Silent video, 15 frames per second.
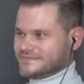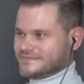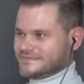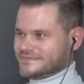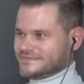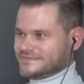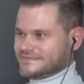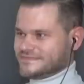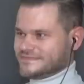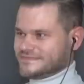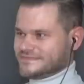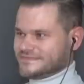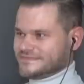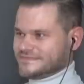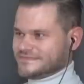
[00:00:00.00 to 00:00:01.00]

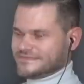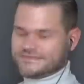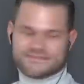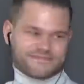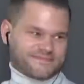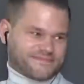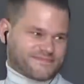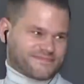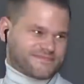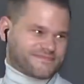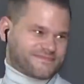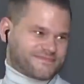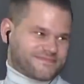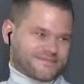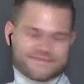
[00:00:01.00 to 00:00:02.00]

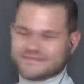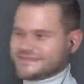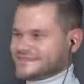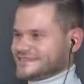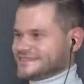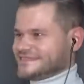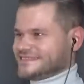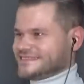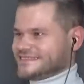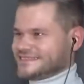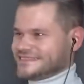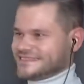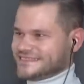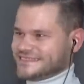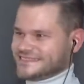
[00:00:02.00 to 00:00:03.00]

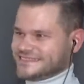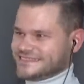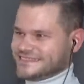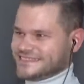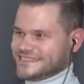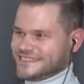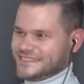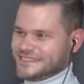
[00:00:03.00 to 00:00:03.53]
No words are spoken by the person on screen.